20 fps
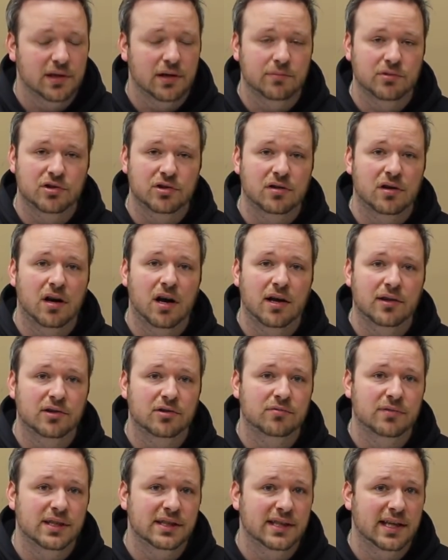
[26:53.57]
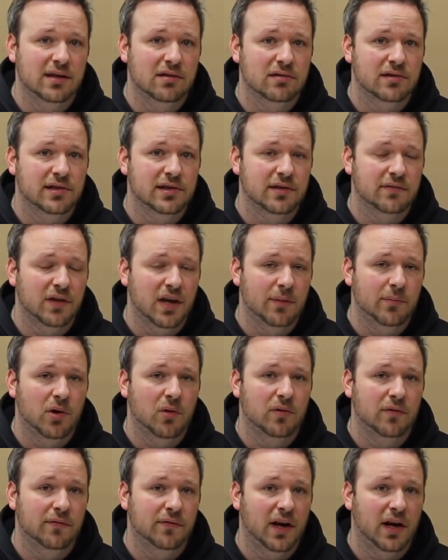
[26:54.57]
And I'm sure other retailers of
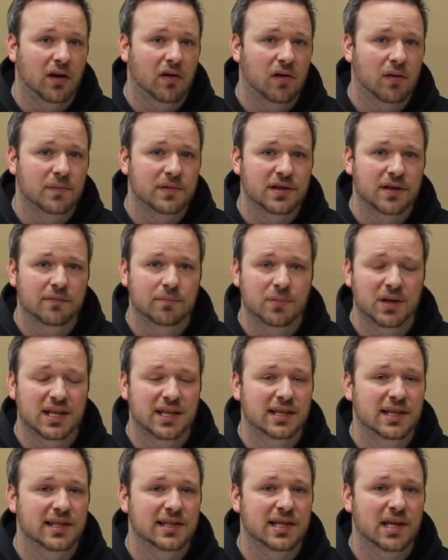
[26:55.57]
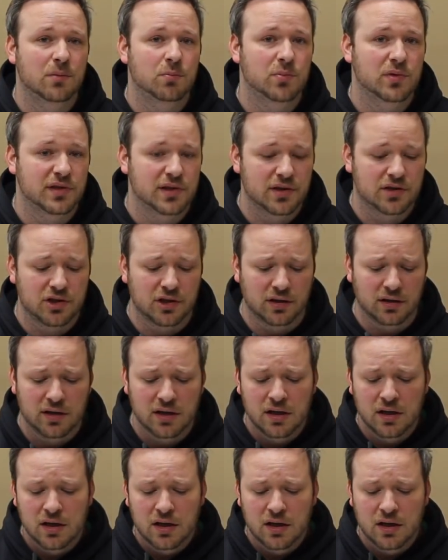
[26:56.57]
ammo and firearms have been in the same position.